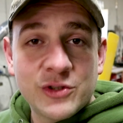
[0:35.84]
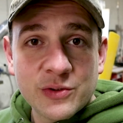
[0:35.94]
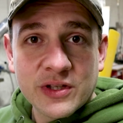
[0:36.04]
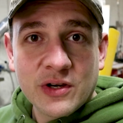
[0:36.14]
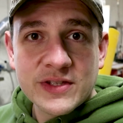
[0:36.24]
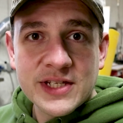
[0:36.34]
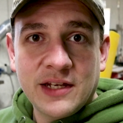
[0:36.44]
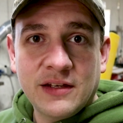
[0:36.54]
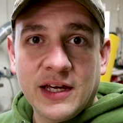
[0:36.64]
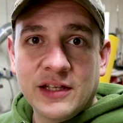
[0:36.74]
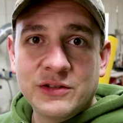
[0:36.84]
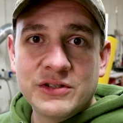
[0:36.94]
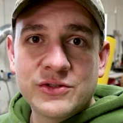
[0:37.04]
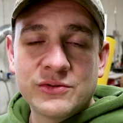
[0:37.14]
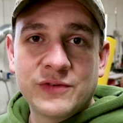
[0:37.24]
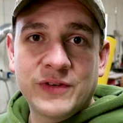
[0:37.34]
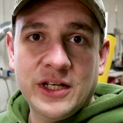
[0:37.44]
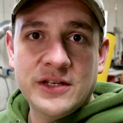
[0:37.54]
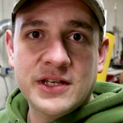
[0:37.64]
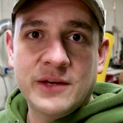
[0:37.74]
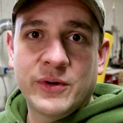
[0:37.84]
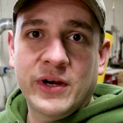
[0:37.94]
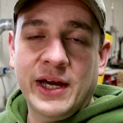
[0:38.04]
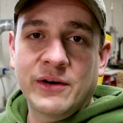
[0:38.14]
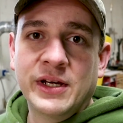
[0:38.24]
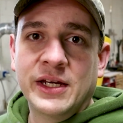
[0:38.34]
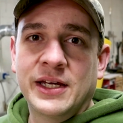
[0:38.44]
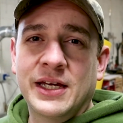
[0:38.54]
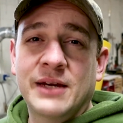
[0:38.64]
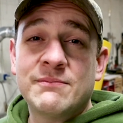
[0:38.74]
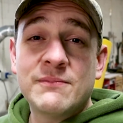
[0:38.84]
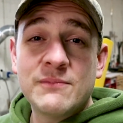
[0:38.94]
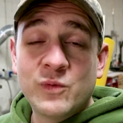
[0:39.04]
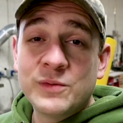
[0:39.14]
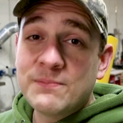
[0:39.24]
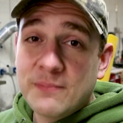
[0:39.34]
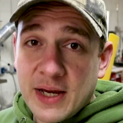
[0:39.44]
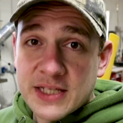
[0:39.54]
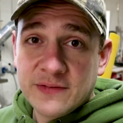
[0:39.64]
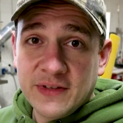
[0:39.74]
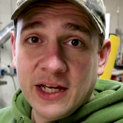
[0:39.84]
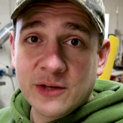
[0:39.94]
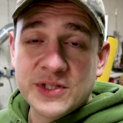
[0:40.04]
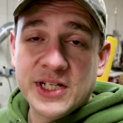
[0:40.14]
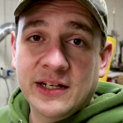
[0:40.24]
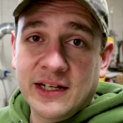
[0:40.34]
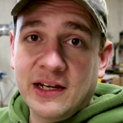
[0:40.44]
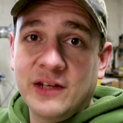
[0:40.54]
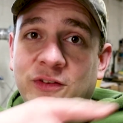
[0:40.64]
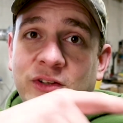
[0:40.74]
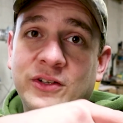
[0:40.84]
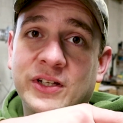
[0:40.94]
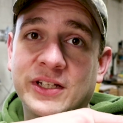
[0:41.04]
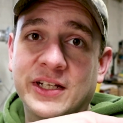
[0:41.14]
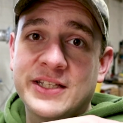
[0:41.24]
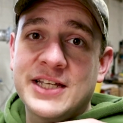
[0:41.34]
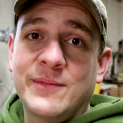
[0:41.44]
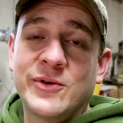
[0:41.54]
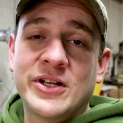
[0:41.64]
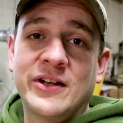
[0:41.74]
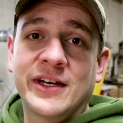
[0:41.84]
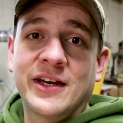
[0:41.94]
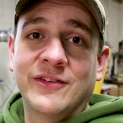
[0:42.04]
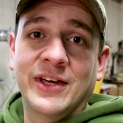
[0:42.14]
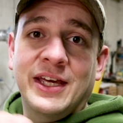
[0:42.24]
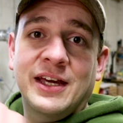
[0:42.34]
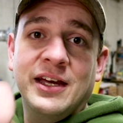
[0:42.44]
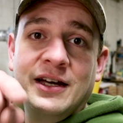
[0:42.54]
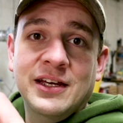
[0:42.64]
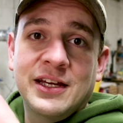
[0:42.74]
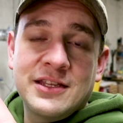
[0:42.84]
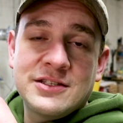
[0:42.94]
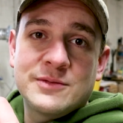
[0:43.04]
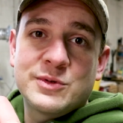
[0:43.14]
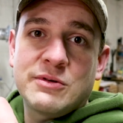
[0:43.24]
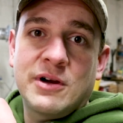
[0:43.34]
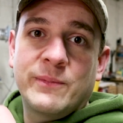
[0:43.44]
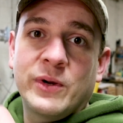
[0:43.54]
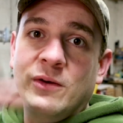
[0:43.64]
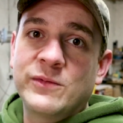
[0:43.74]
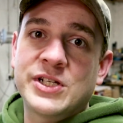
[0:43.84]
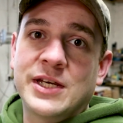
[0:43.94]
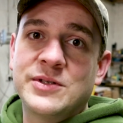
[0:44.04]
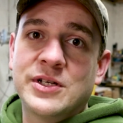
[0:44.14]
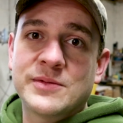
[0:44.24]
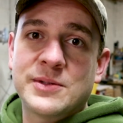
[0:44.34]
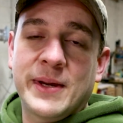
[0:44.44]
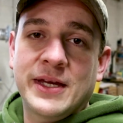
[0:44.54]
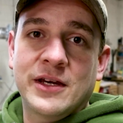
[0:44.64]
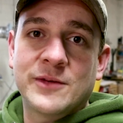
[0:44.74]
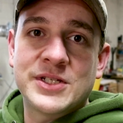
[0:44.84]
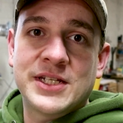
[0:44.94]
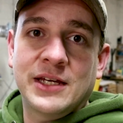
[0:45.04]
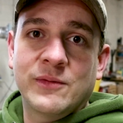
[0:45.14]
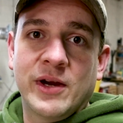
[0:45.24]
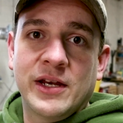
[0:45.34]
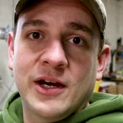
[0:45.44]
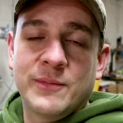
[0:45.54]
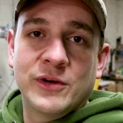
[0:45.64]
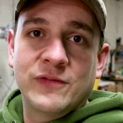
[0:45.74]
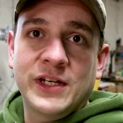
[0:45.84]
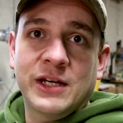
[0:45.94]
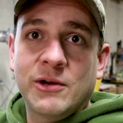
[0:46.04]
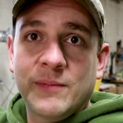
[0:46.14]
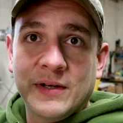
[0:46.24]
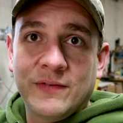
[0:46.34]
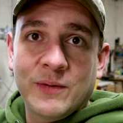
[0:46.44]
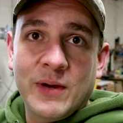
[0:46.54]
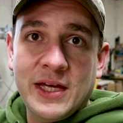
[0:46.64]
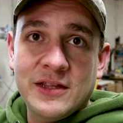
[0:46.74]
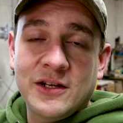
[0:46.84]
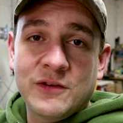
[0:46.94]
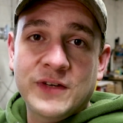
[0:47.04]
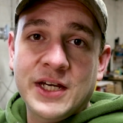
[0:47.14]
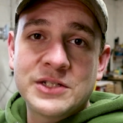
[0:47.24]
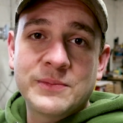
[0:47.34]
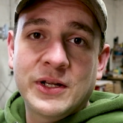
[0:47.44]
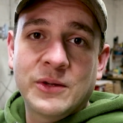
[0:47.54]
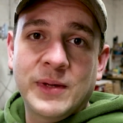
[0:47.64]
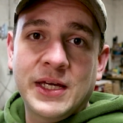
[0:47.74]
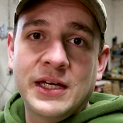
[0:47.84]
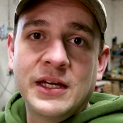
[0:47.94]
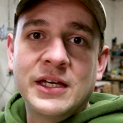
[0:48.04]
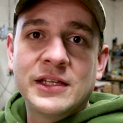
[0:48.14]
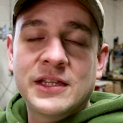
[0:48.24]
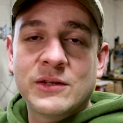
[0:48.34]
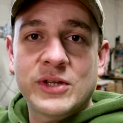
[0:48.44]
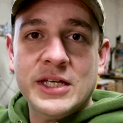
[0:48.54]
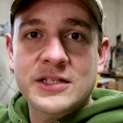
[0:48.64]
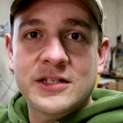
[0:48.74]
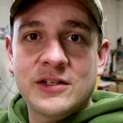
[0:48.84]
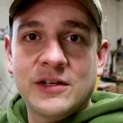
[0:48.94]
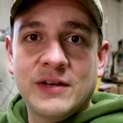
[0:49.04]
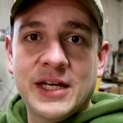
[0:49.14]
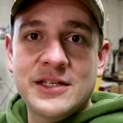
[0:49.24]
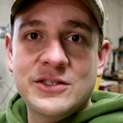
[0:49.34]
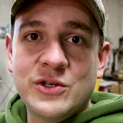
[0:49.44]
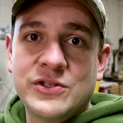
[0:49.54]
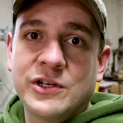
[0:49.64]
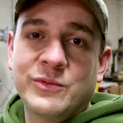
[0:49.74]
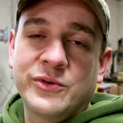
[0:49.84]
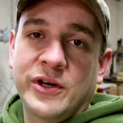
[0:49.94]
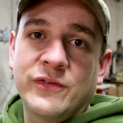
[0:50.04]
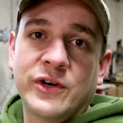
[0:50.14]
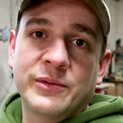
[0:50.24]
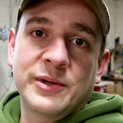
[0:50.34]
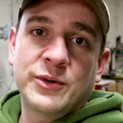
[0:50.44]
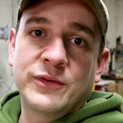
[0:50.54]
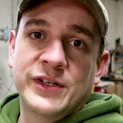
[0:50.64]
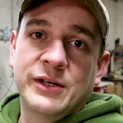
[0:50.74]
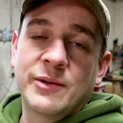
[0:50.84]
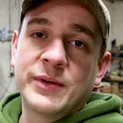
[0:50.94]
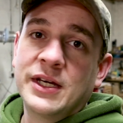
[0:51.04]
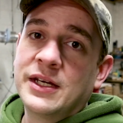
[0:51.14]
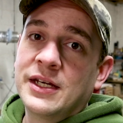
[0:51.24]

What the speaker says: enjoy the content and you enjoy the videos that I put out, it would massively help the channel out if you could tap on the like over here, hit the subscribe button, which keeps you up to date when I put a video up. And if you hit the notification bell up here, all that's gonna do is YouTube will notify you when I put a video up.